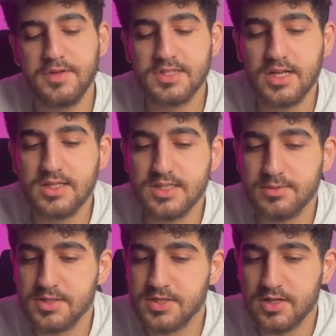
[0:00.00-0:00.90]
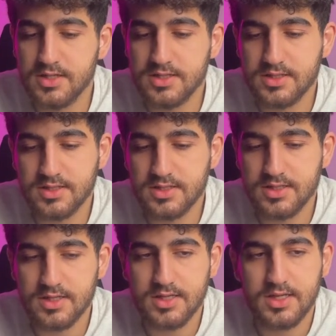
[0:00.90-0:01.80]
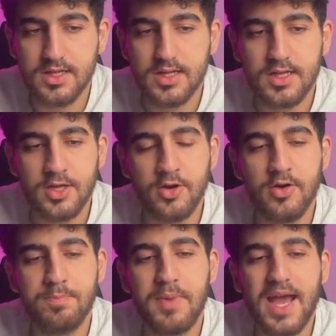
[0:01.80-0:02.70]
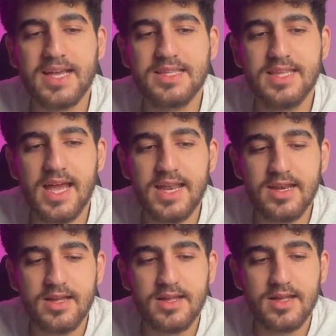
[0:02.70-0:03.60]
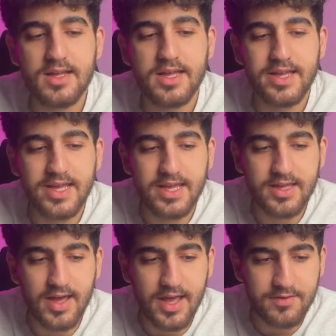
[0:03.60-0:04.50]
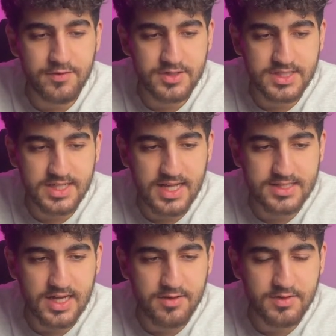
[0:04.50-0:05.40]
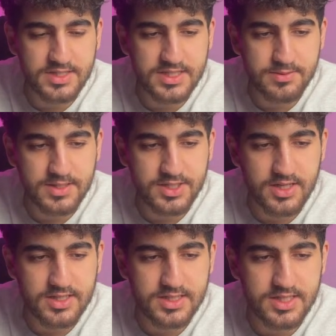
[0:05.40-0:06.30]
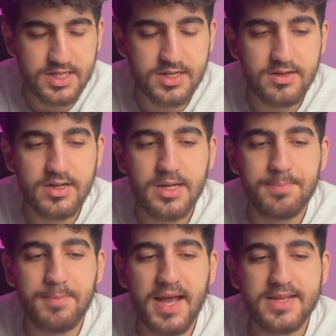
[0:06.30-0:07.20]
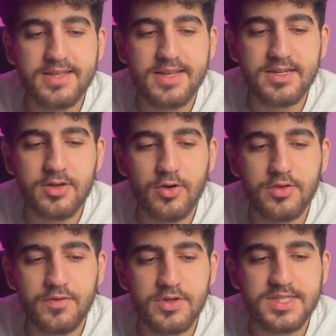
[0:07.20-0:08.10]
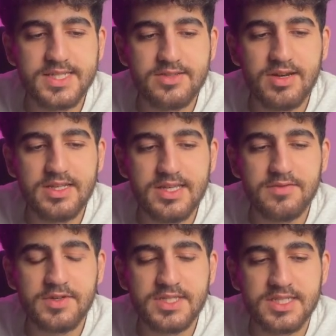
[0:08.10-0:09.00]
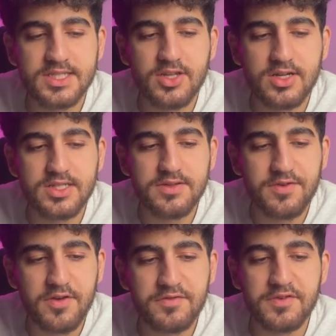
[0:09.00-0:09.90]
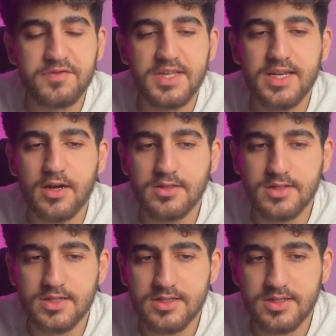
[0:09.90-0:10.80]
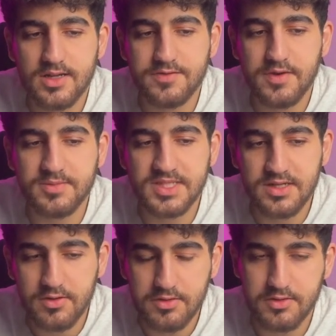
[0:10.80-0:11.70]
not a specialist. You know, back then, if you see that I was a specialist here, back then Codeforces rating was starting from 1500, not from 0.